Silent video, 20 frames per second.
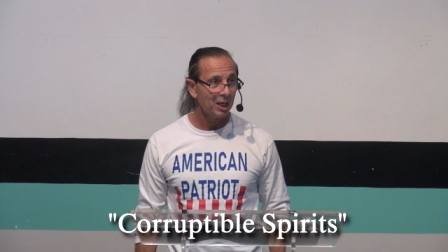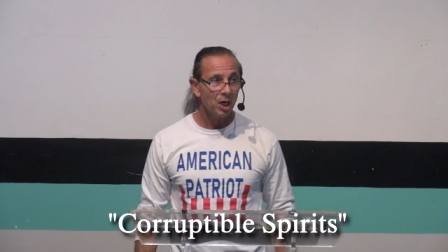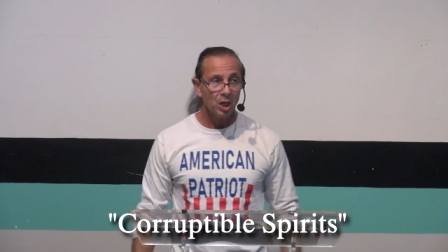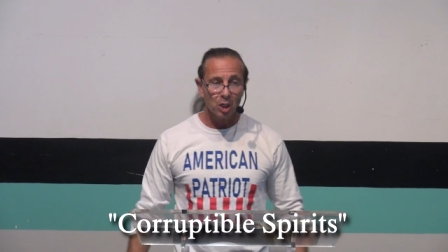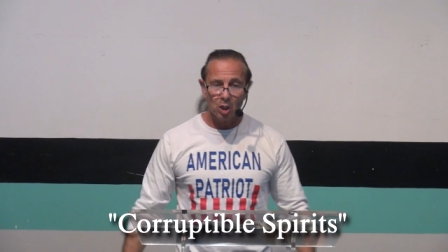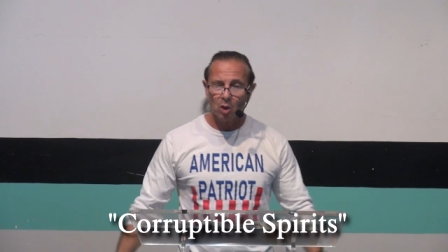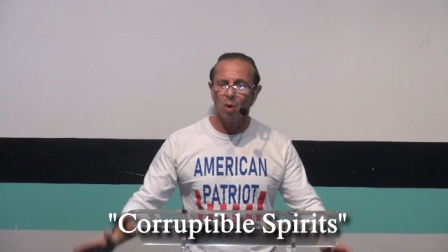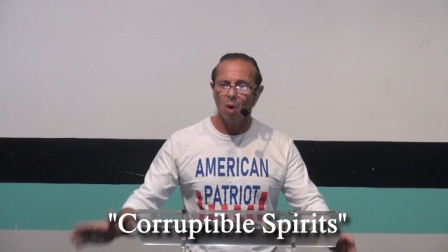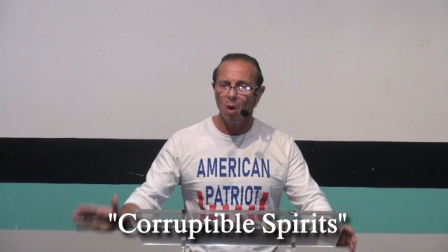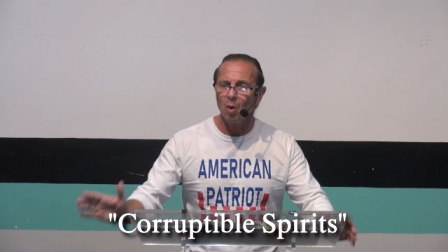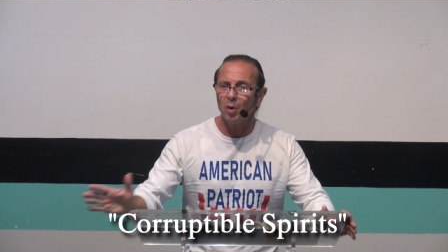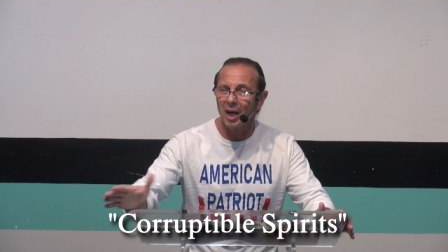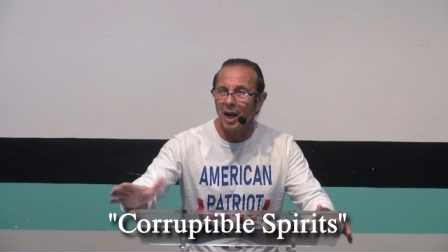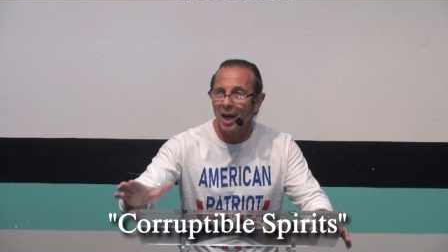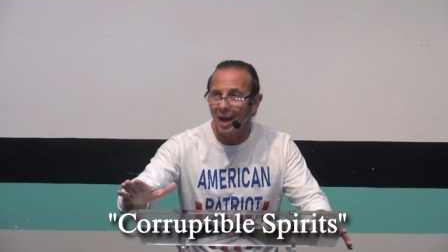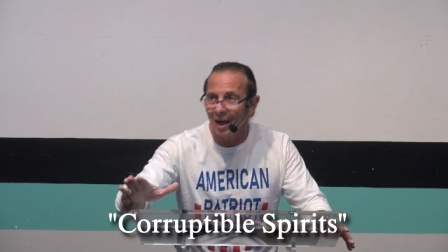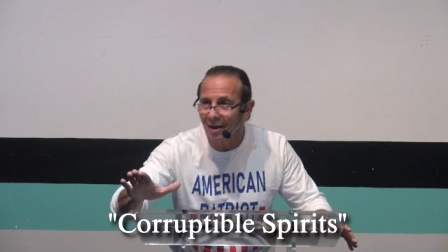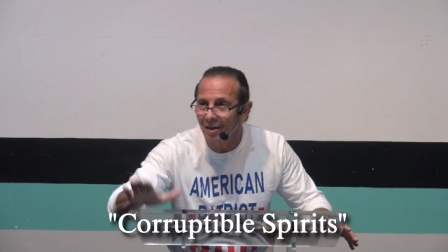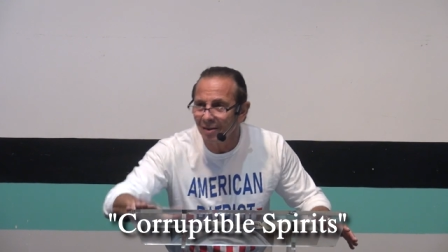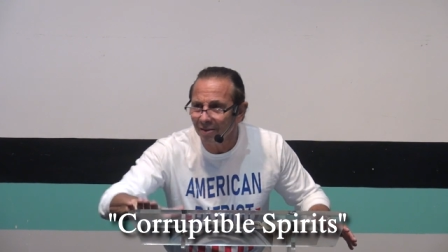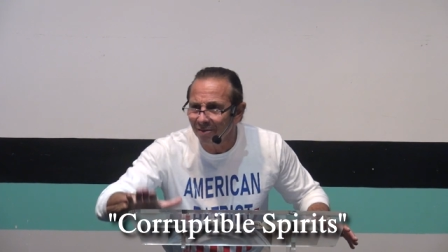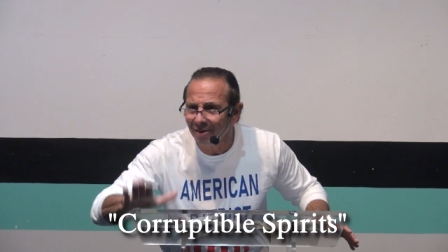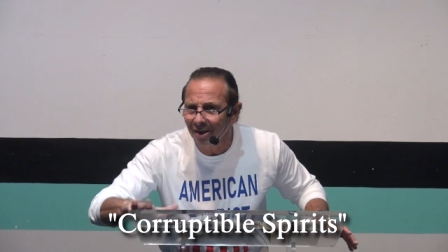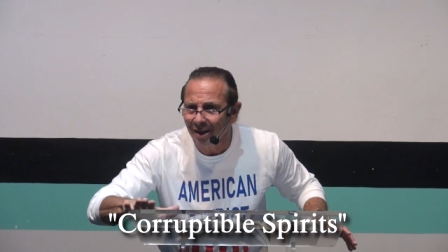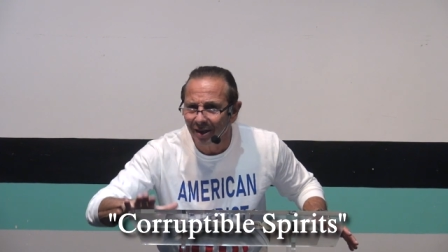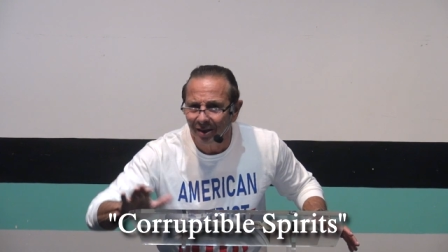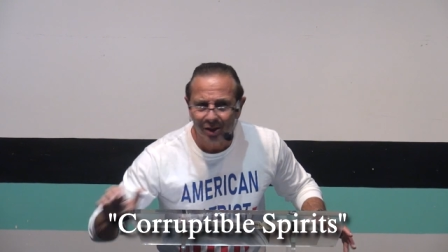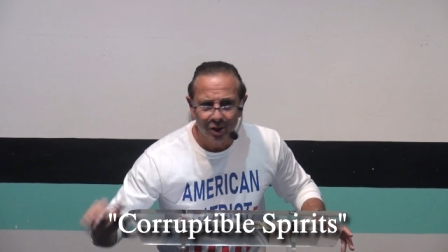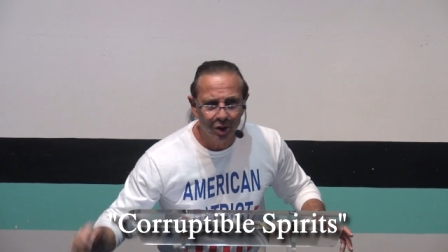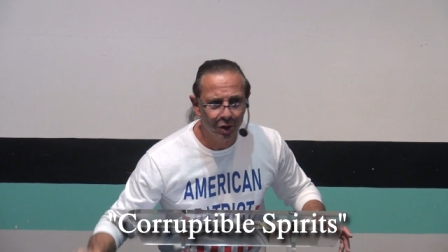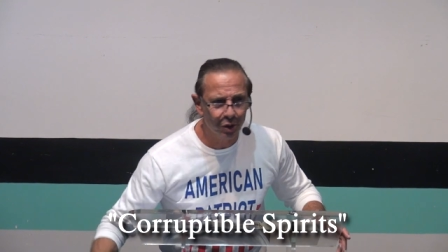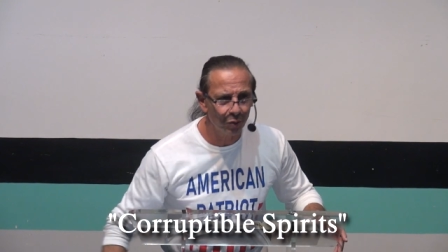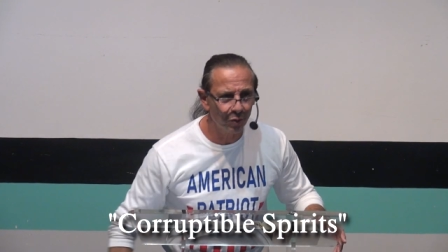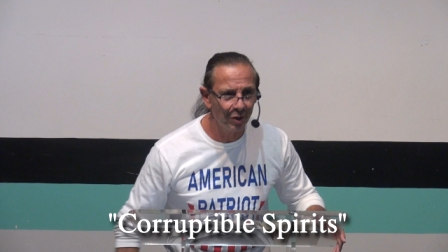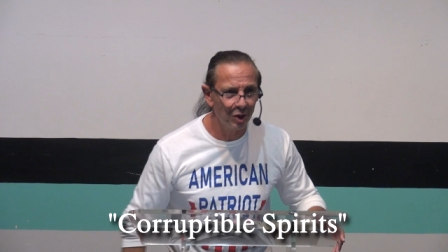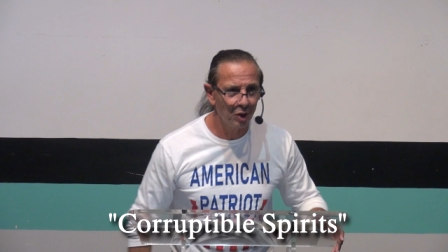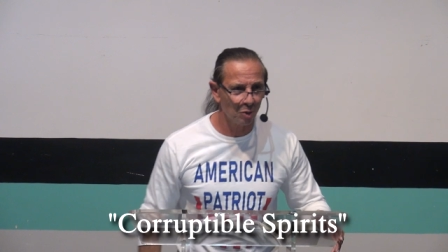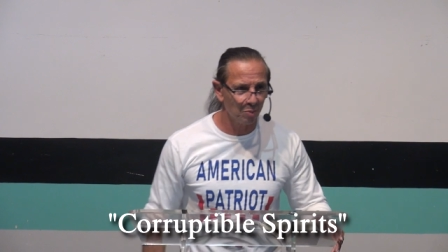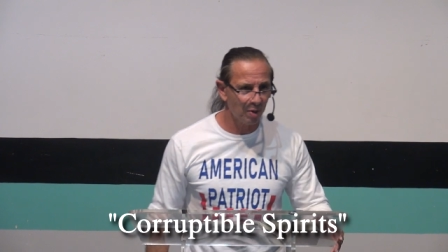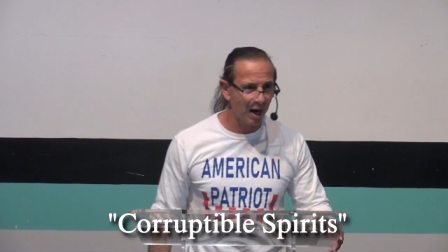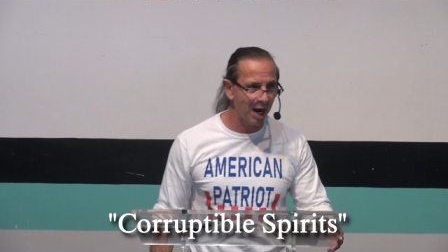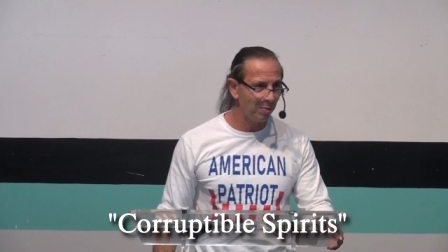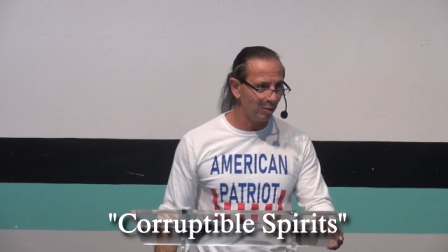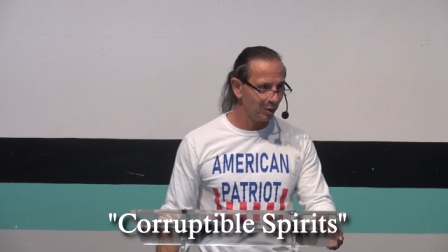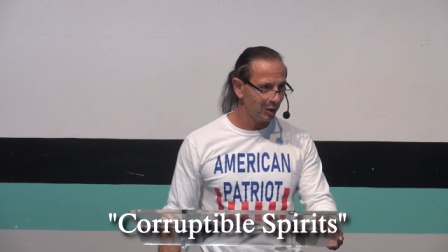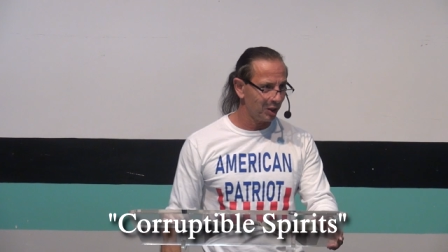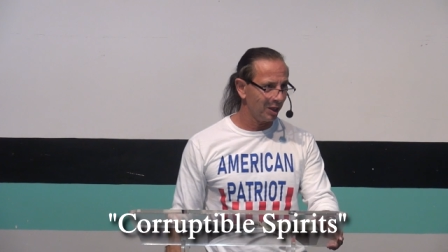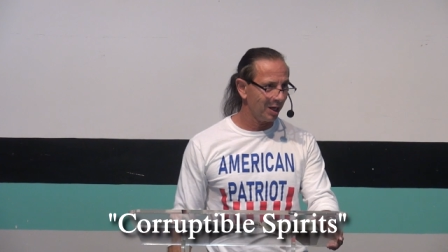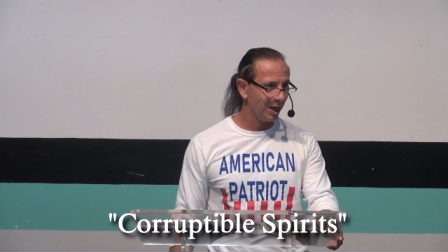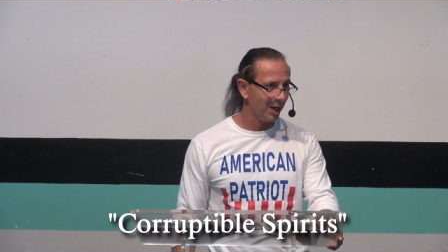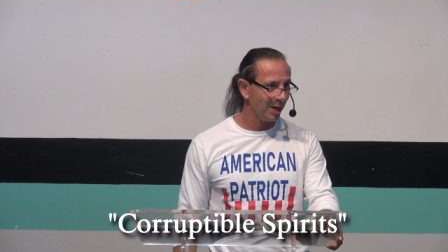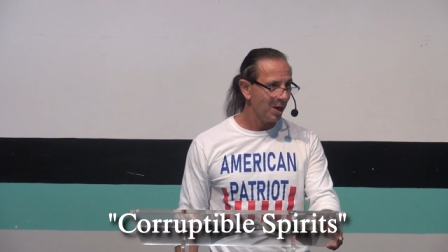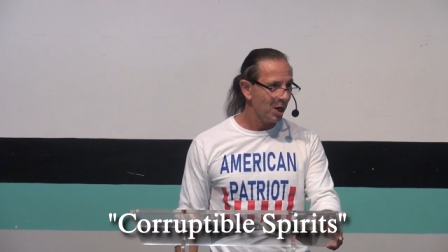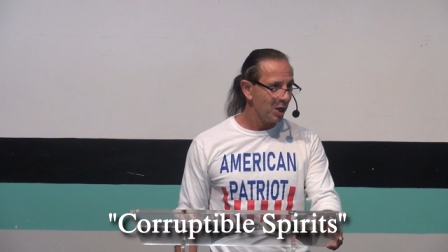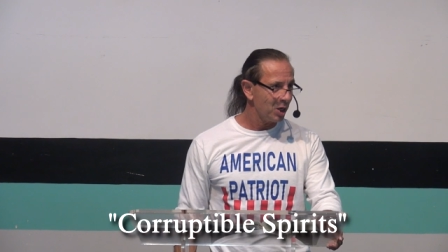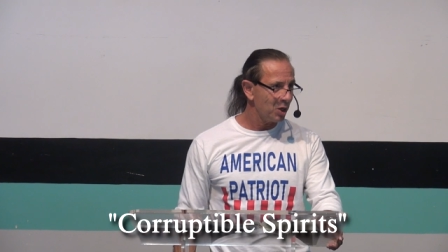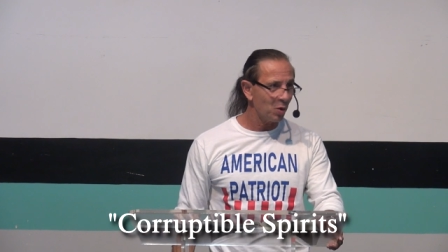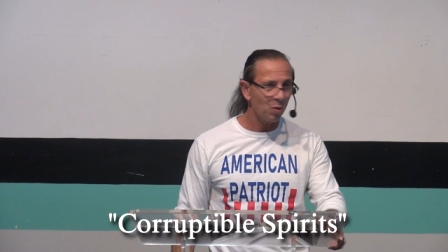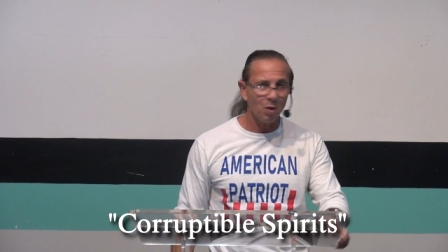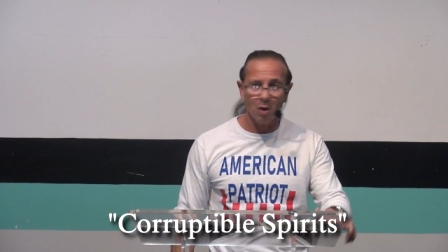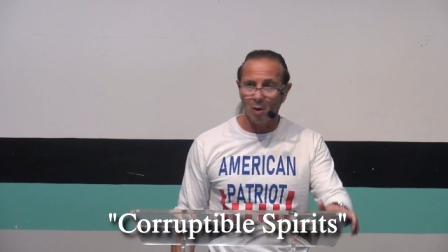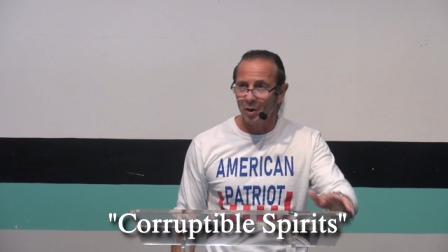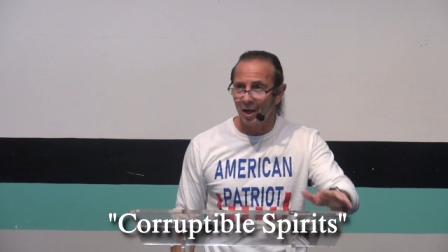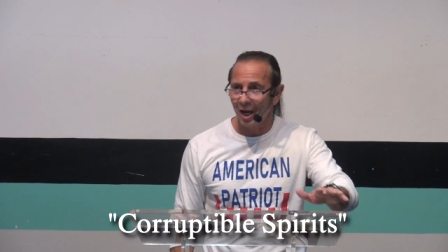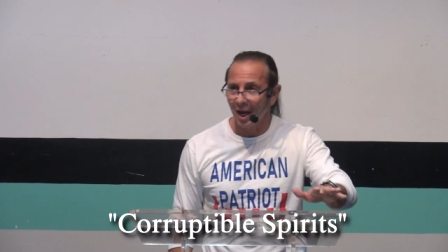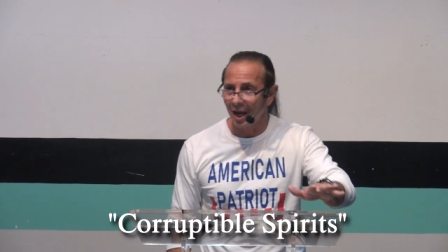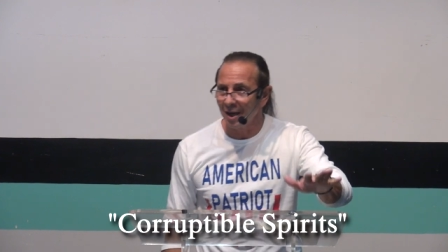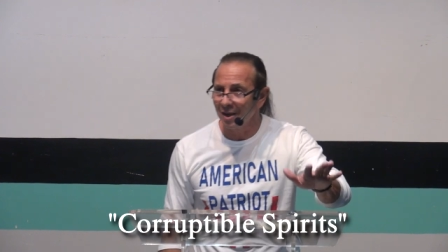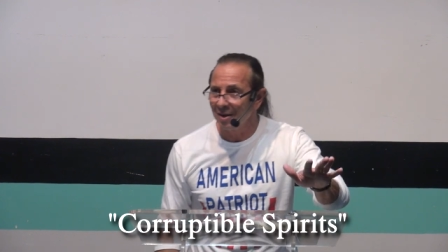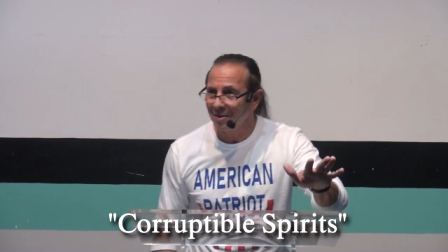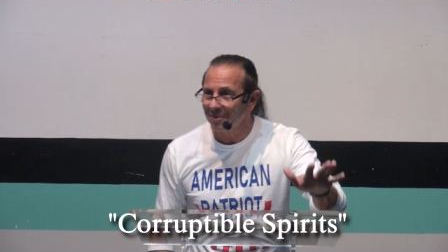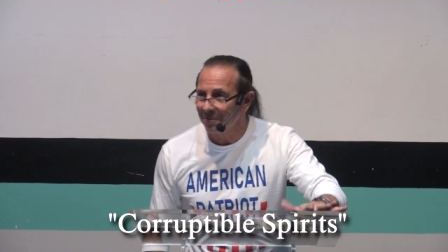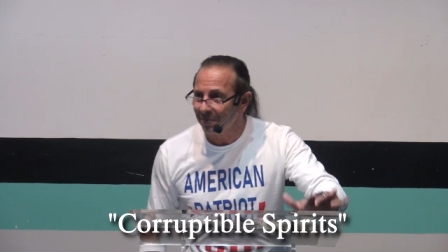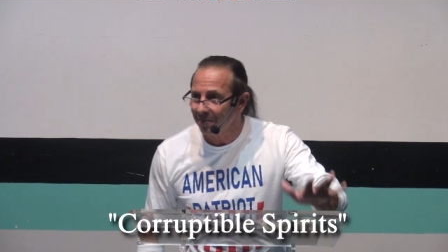You're okay. Just read your Bible today. You're okay.